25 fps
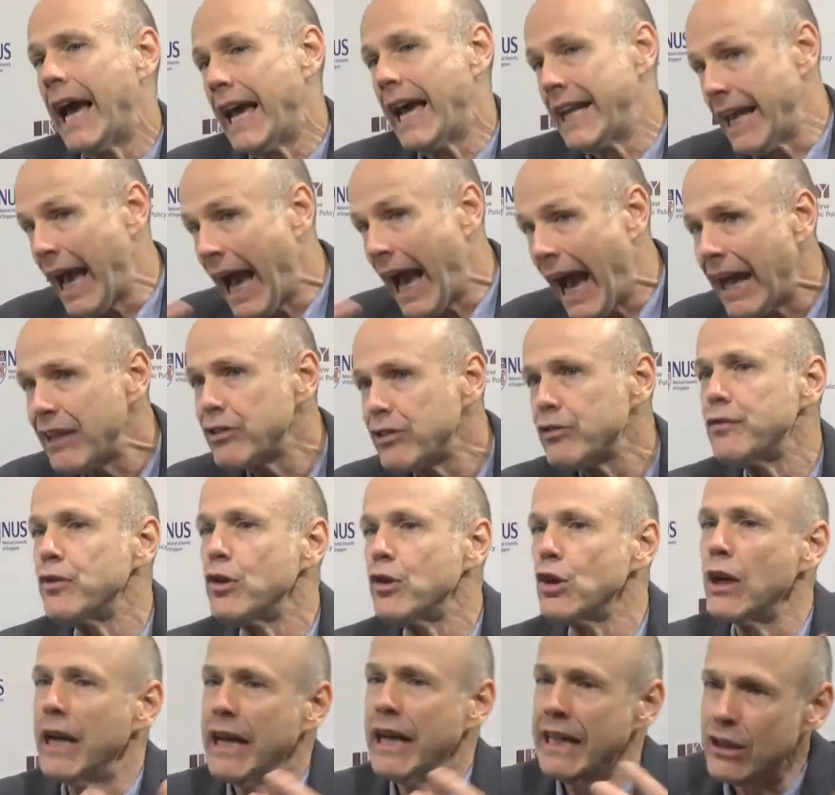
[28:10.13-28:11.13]
and ask
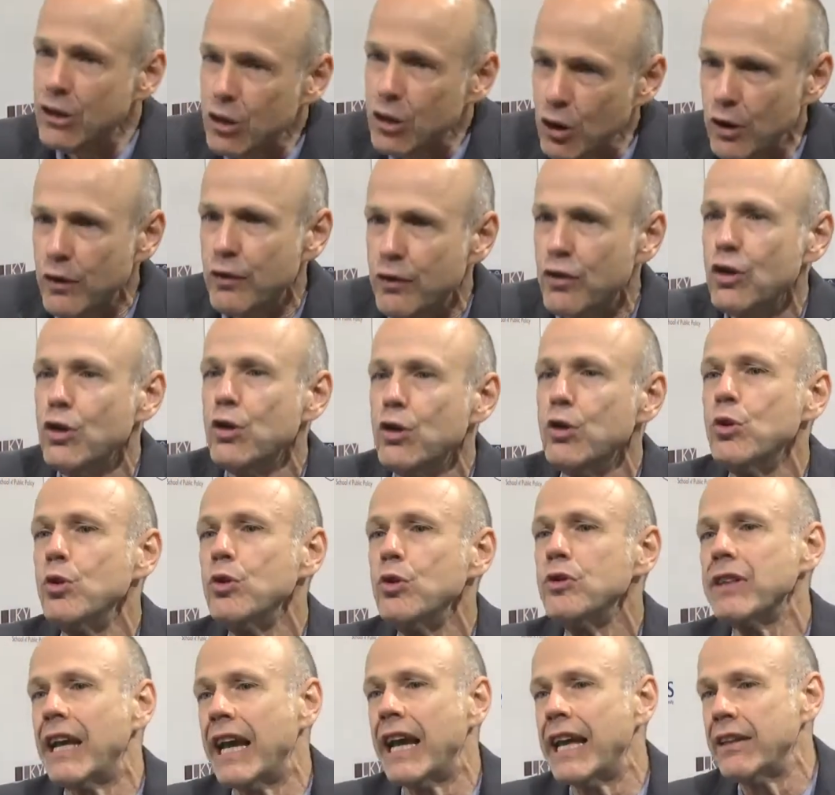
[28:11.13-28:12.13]
for
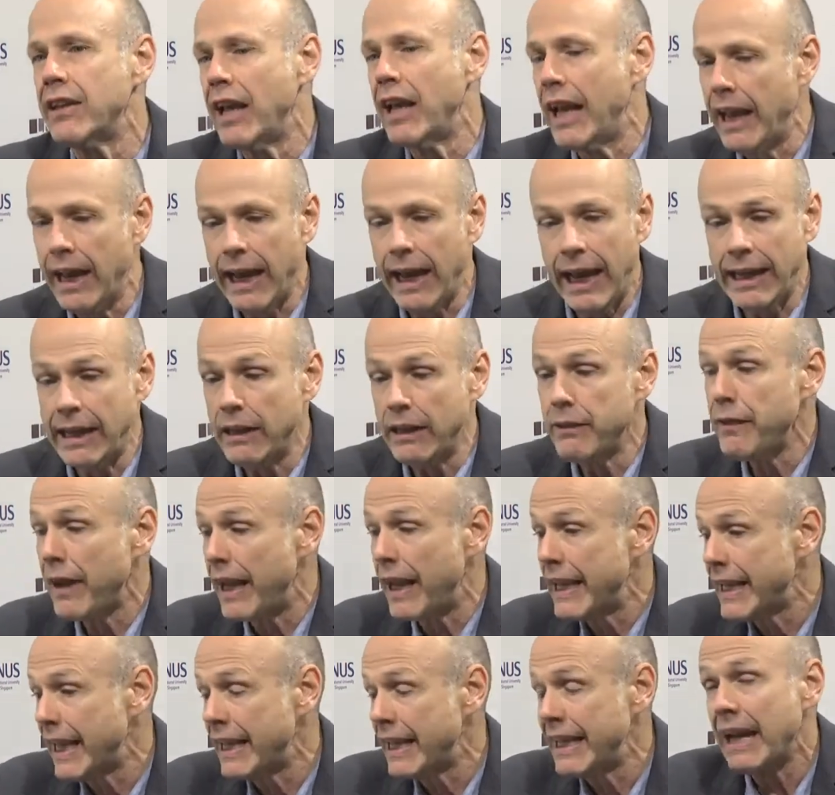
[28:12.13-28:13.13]
interviews and if
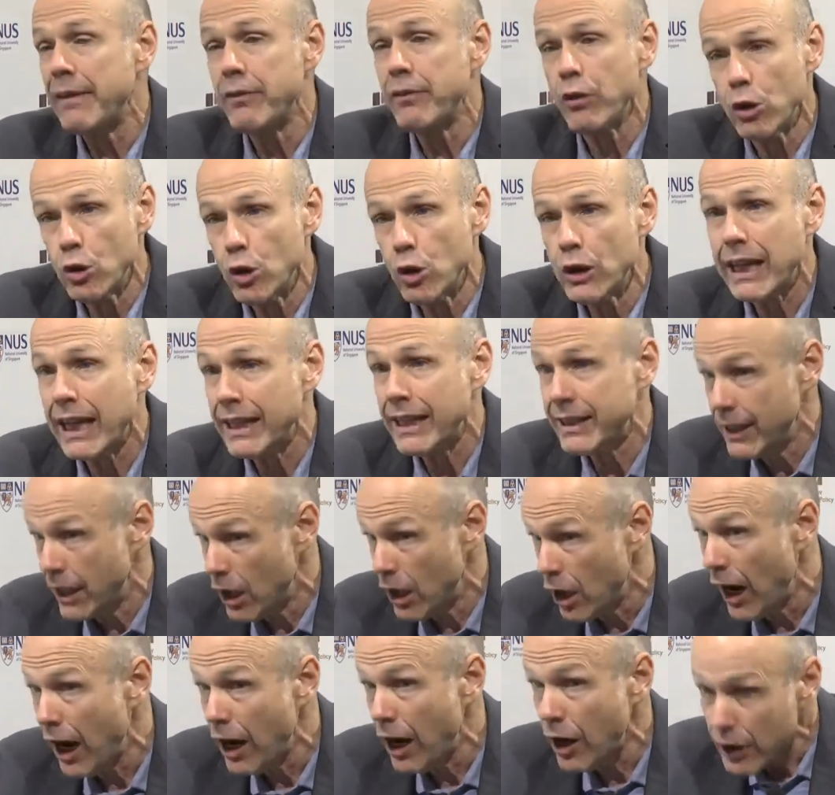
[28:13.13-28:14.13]
I can have a look at
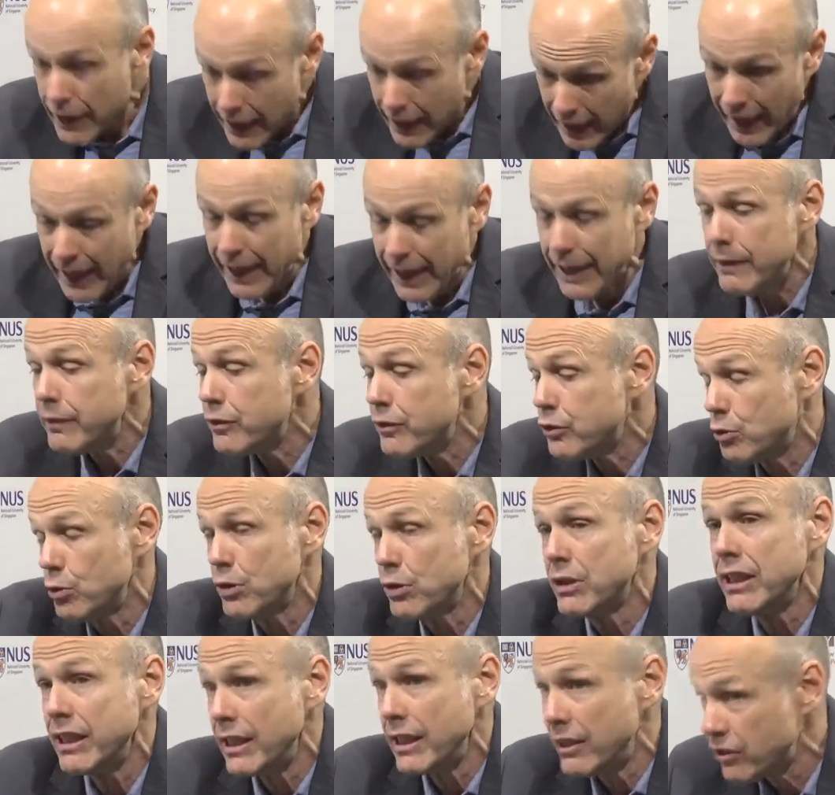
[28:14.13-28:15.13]
their archives
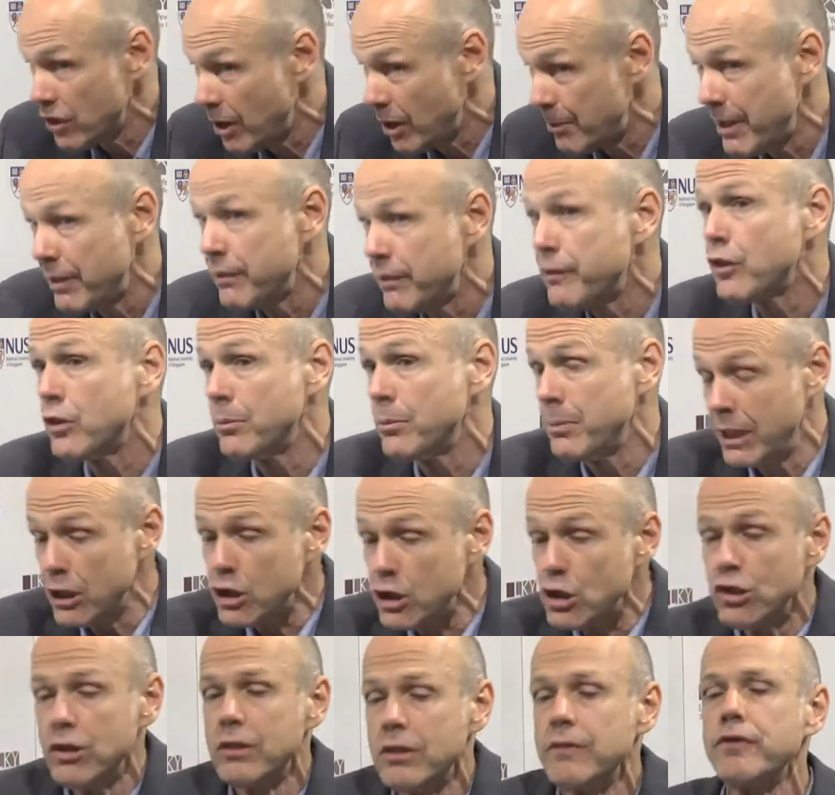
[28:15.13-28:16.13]
to dig some
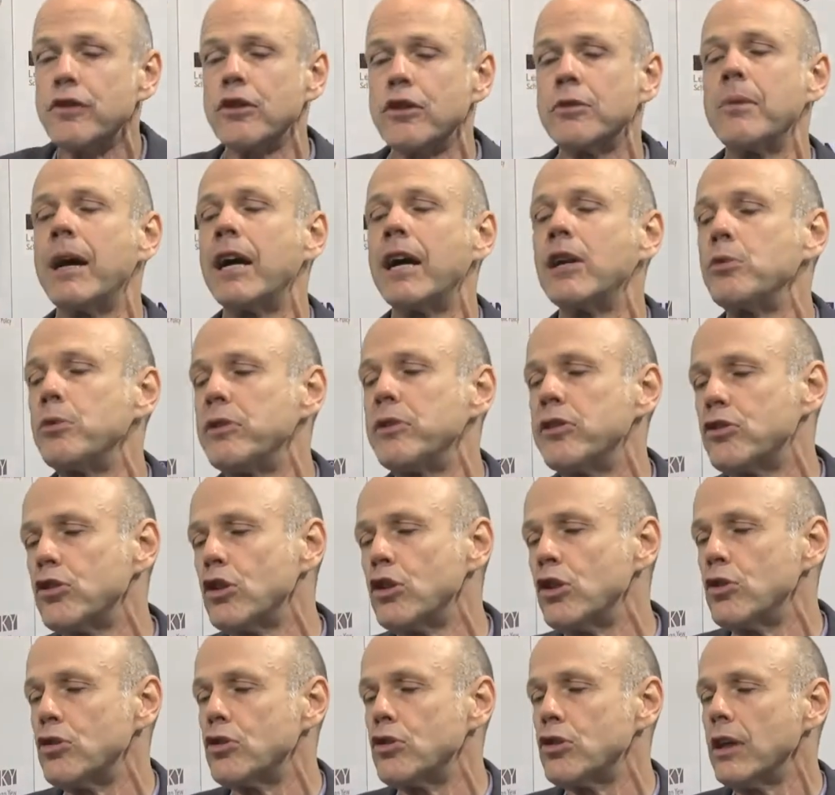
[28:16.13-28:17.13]
information for my
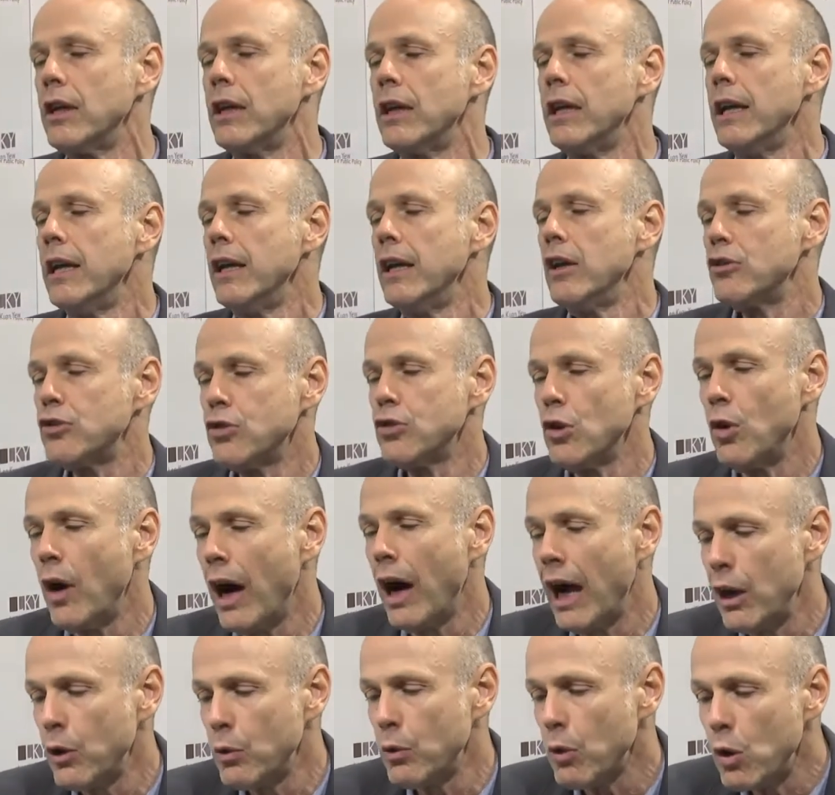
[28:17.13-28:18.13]
research. So
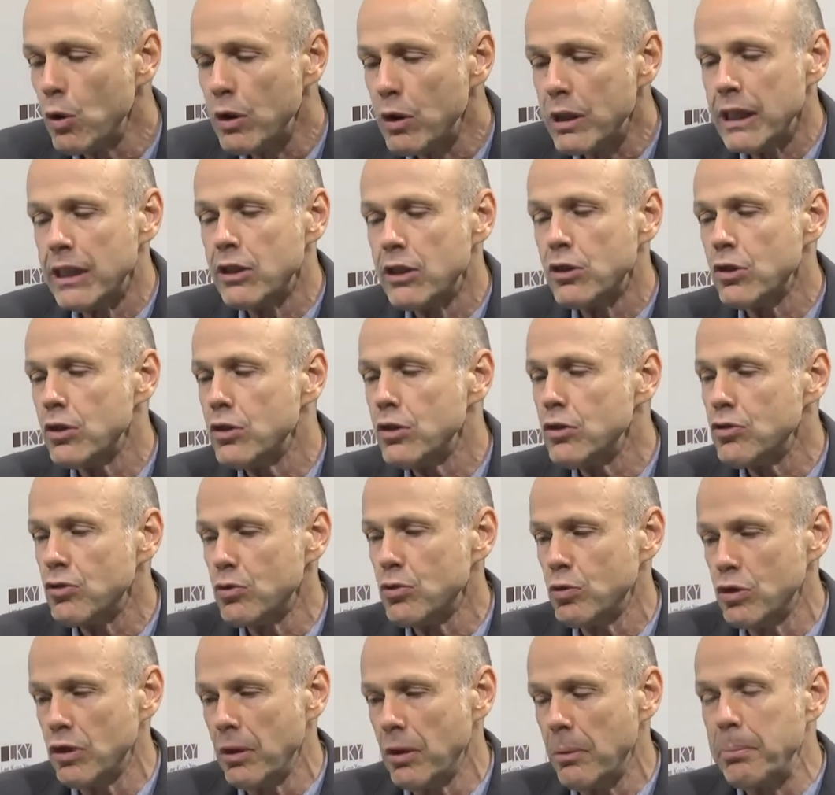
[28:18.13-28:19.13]
I wrote letters
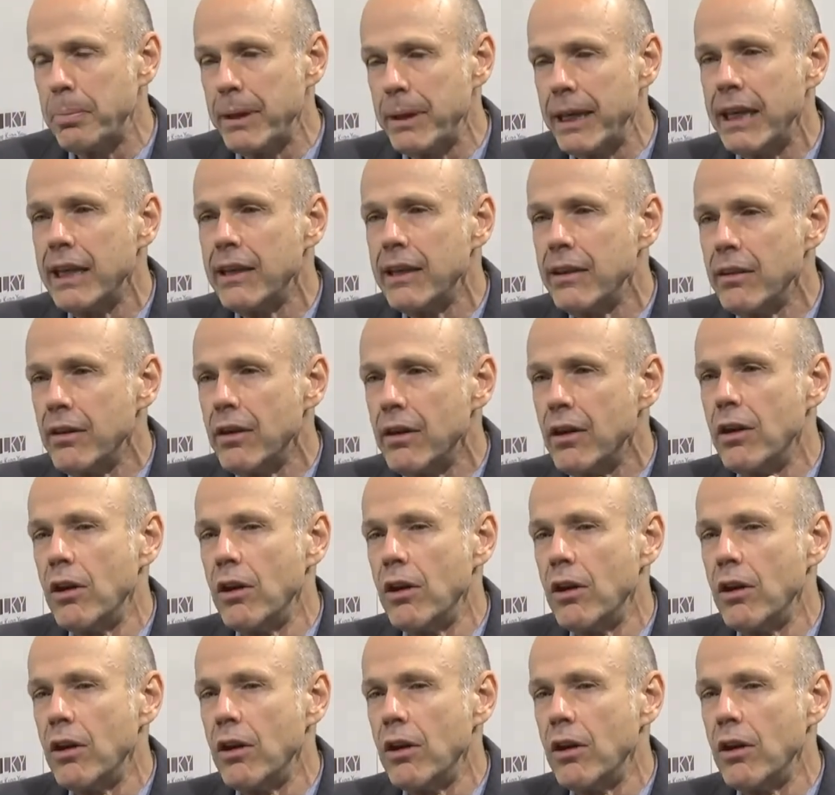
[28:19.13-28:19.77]
to the